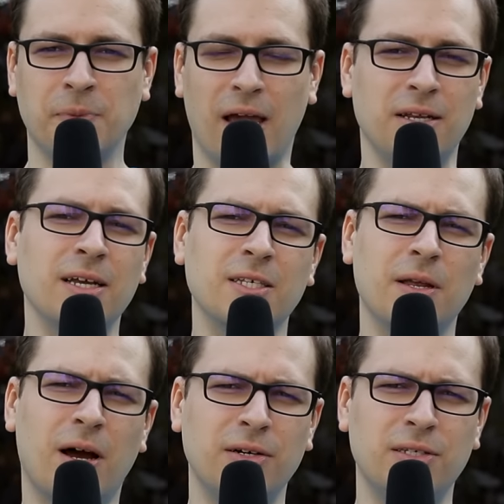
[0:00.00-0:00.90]
I didn't
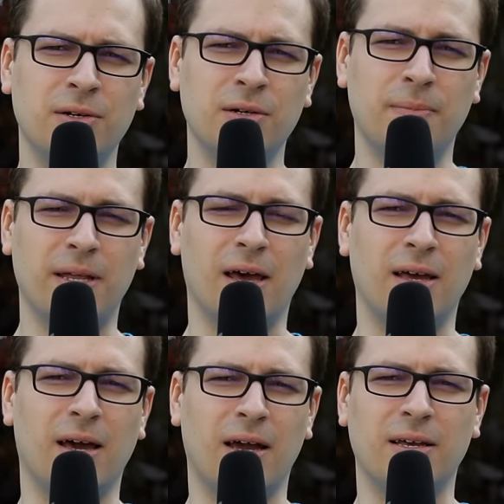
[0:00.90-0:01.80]
expect Hearthstone, but
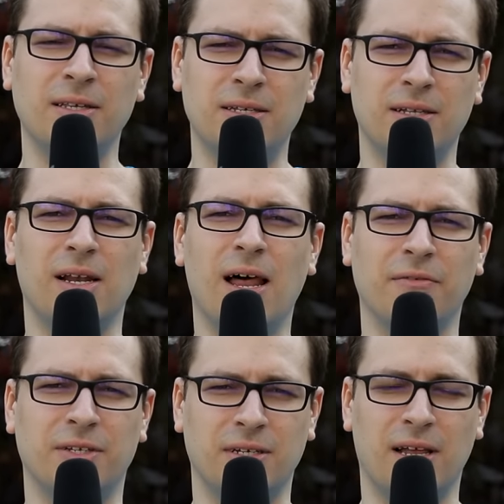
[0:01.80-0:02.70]
I instantly
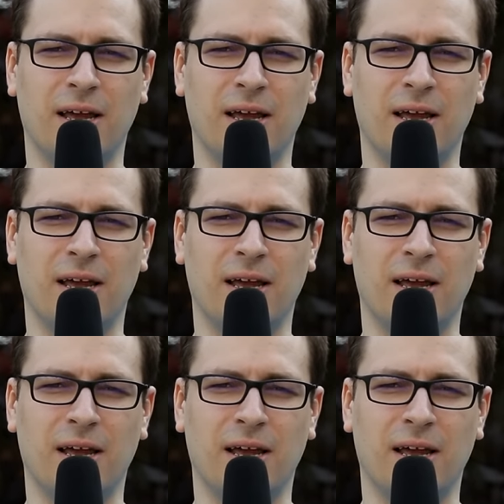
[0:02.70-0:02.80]
loved it.